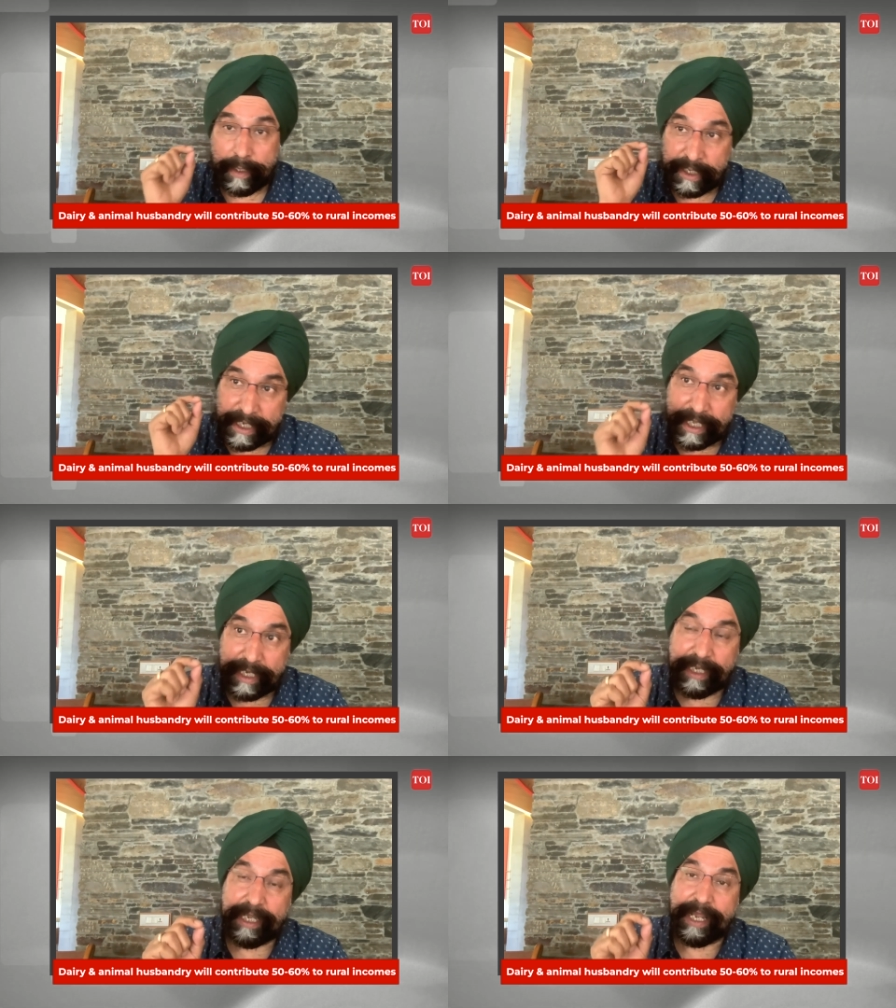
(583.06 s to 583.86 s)

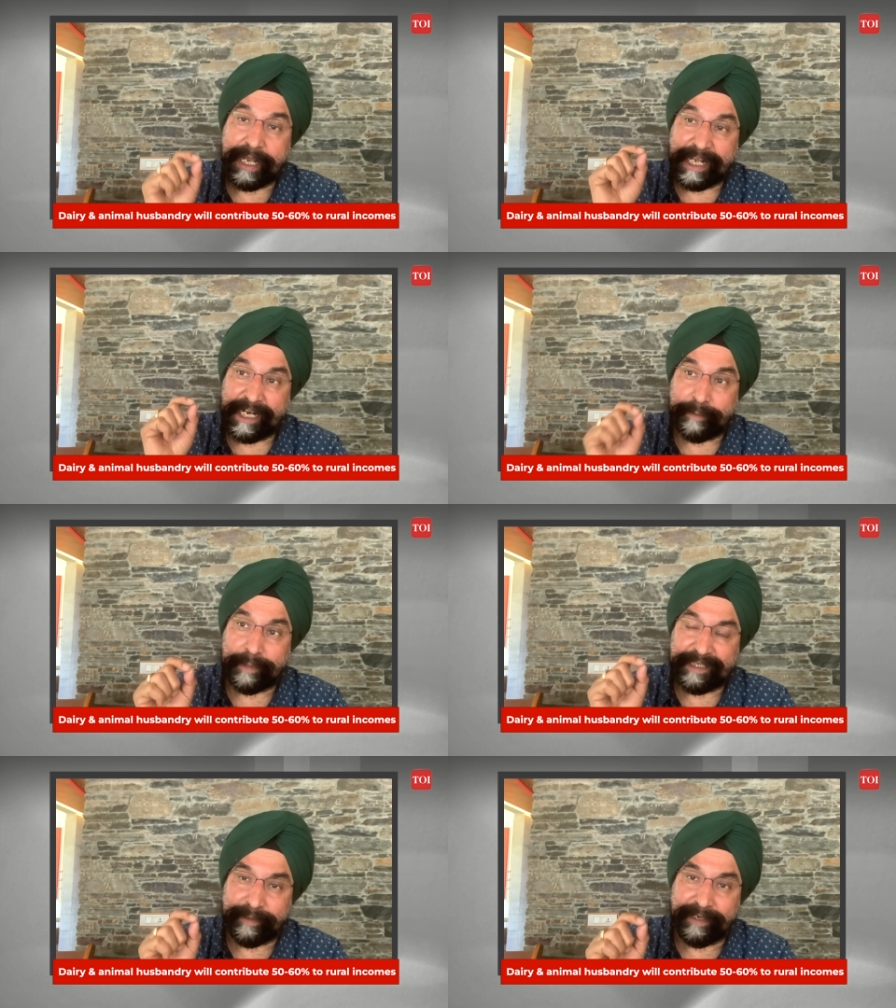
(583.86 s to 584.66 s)
dairy and animal
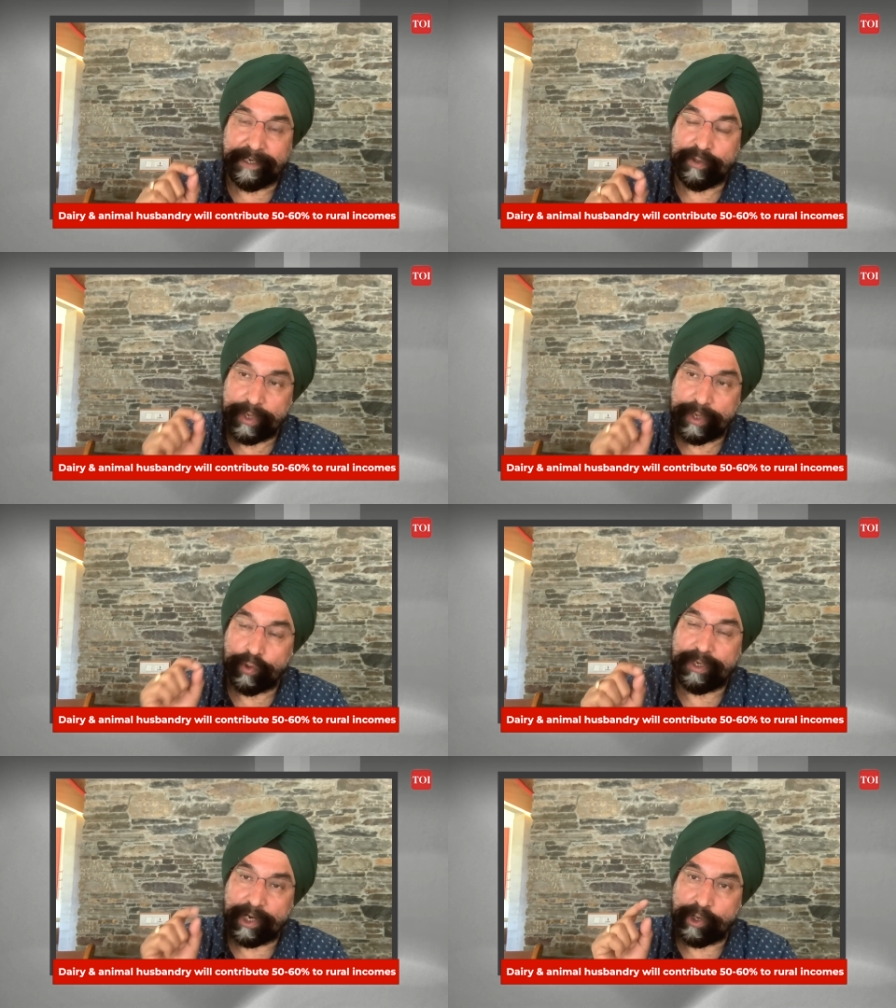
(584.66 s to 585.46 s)
husbandry is going
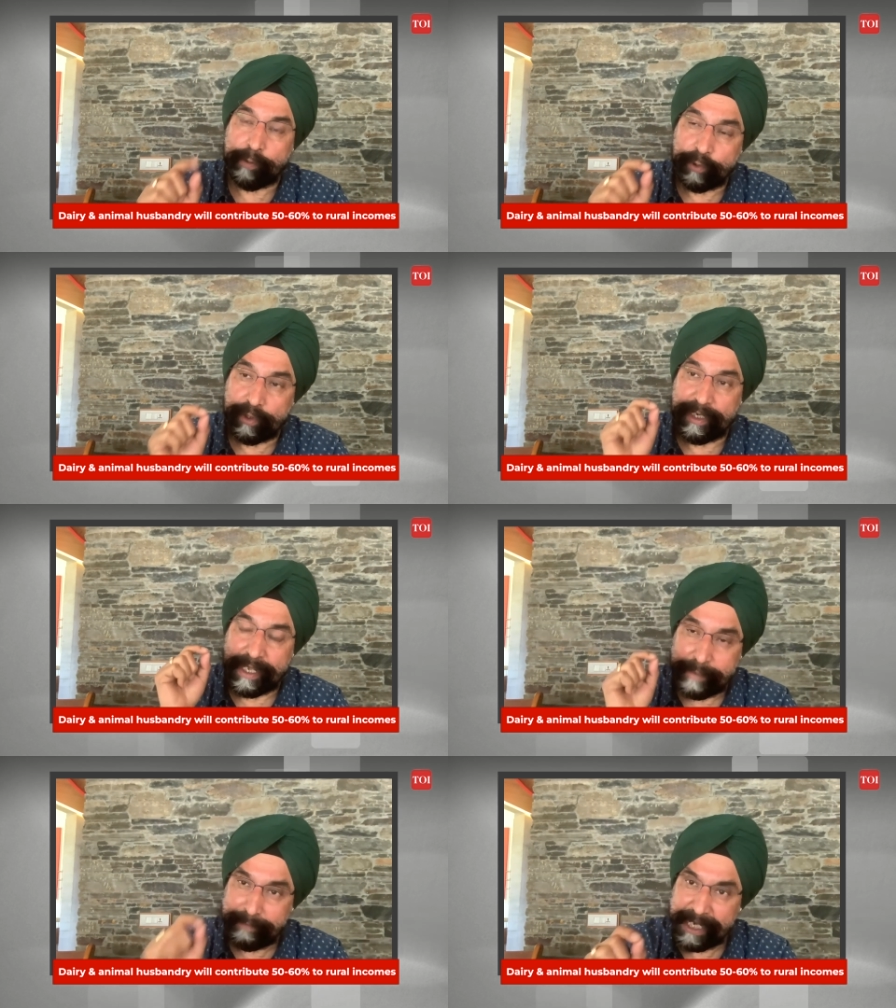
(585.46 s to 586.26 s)
to contribute
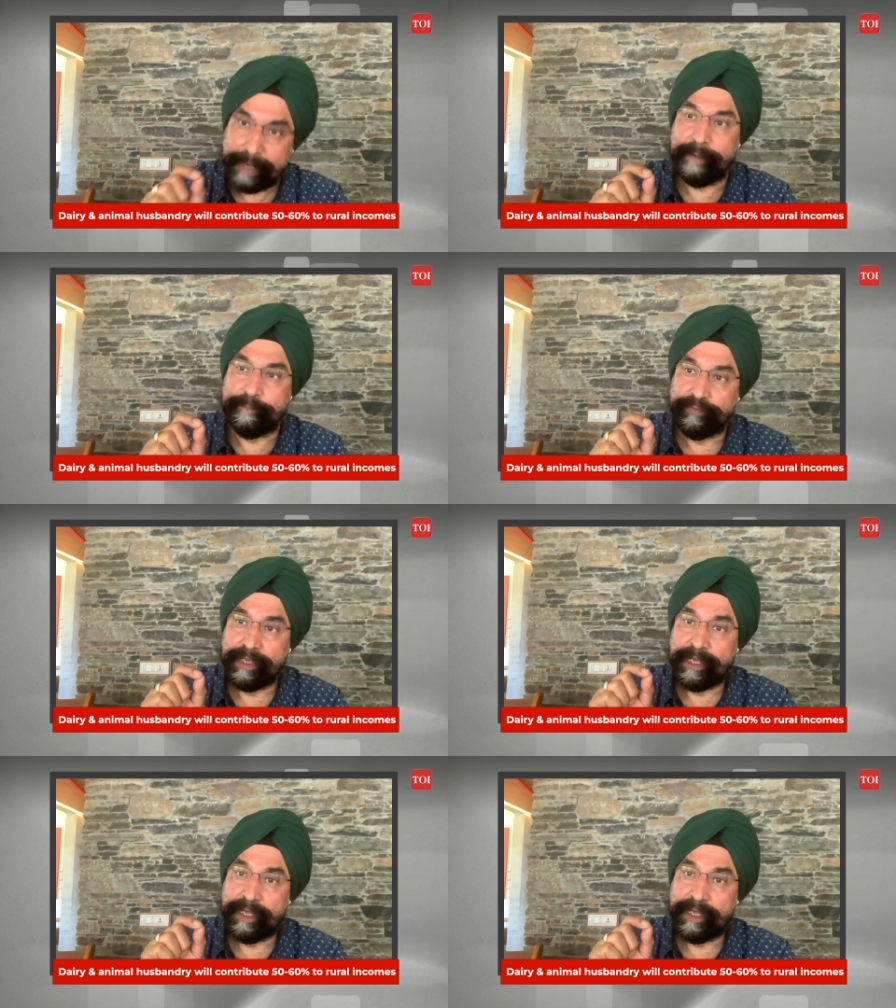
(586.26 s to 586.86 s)
minimum